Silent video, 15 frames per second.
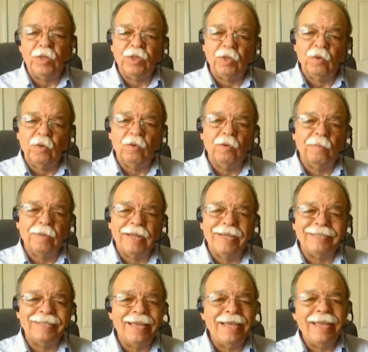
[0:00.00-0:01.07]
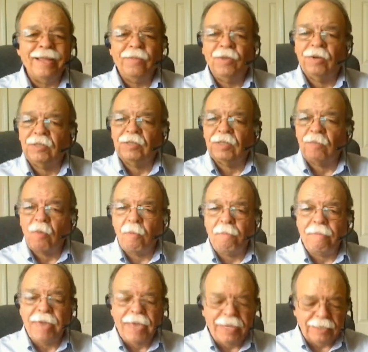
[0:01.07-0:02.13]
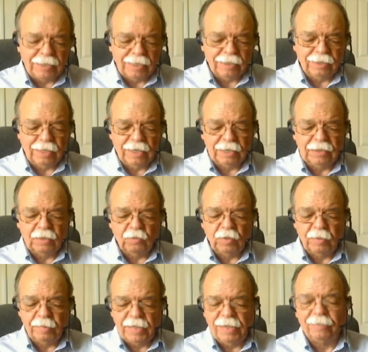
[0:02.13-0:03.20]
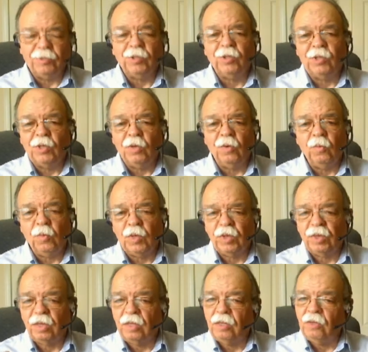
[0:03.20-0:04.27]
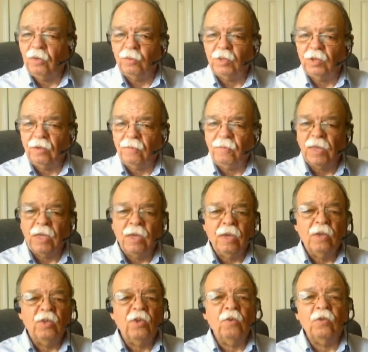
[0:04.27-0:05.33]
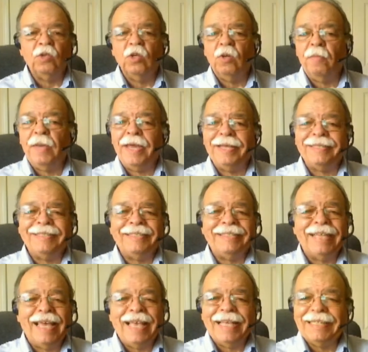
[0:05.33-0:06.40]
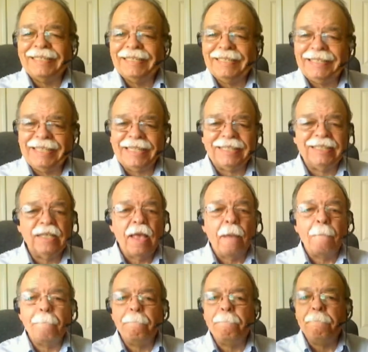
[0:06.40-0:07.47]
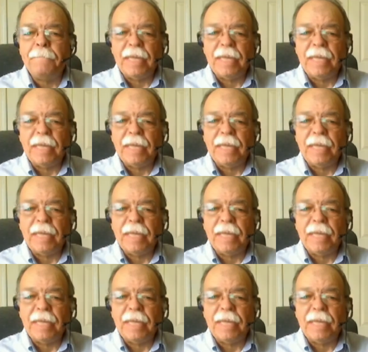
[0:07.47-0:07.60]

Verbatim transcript: there are some amazing things that we'll be able to do with YouTube. YouTube has 6 billion people